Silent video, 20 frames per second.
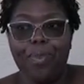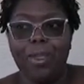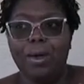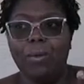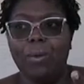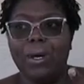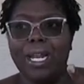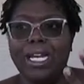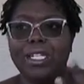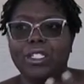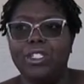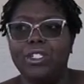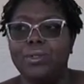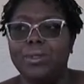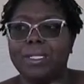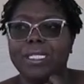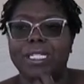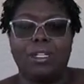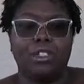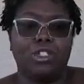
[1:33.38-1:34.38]
what I do
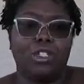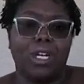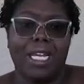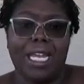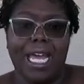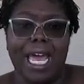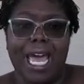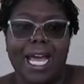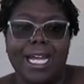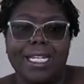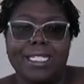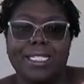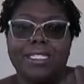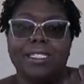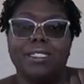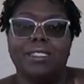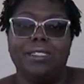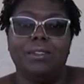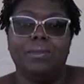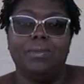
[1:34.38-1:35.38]
is I'll try to ask
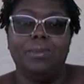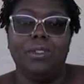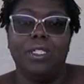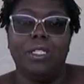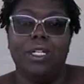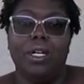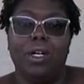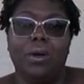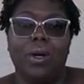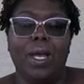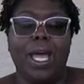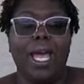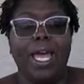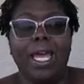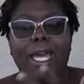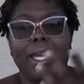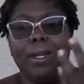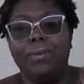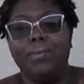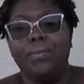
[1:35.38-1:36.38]
them,
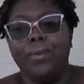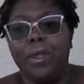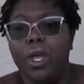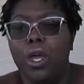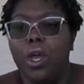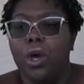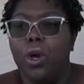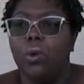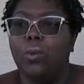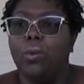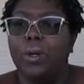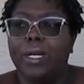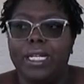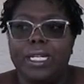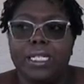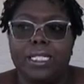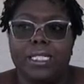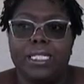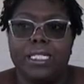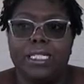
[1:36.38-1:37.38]
hey, what
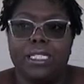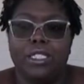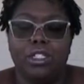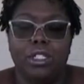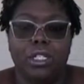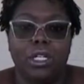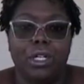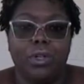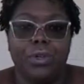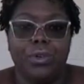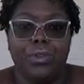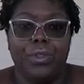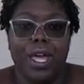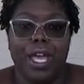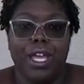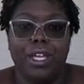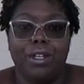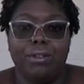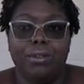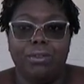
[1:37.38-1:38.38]
is it,
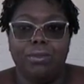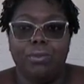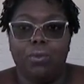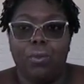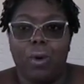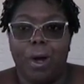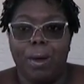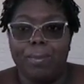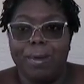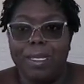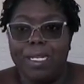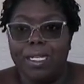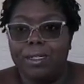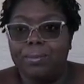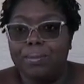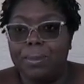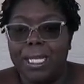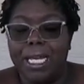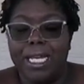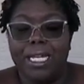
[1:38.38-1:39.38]
that you want me to
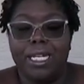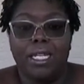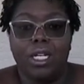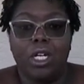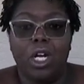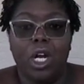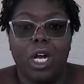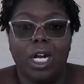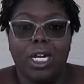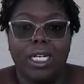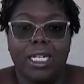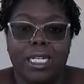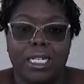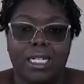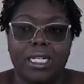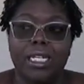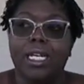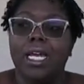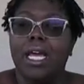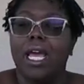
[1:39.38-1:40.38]
plant in a garden?
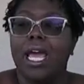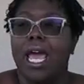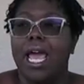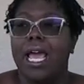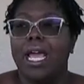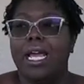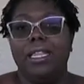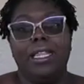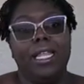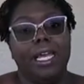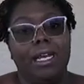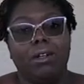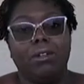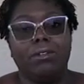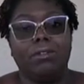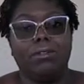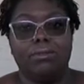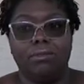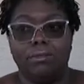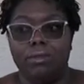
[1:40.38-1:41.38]
And
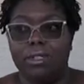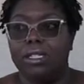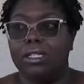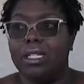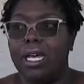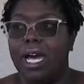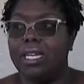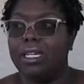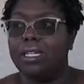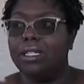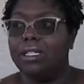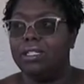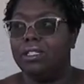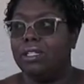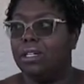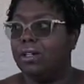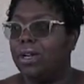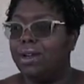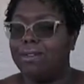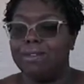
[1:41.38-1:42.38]

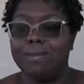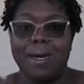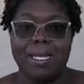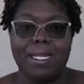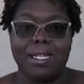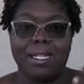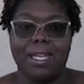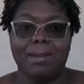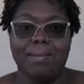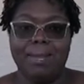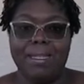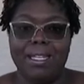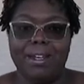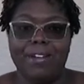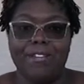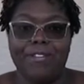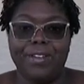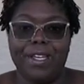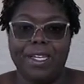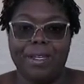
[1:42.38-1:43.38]
everybody will give me their
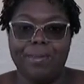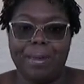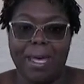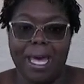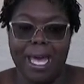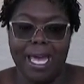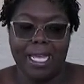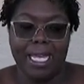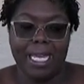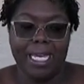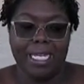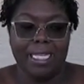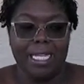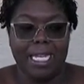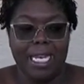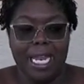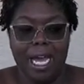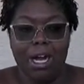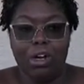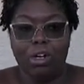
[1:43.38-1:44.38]
feedback, and
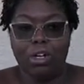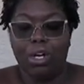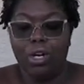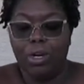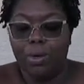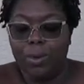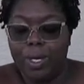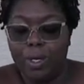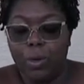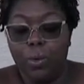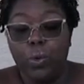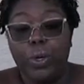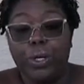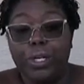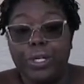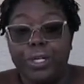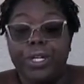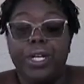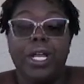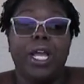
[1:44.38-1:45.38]
then I'll go and
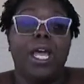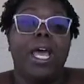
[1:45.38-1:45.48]
order.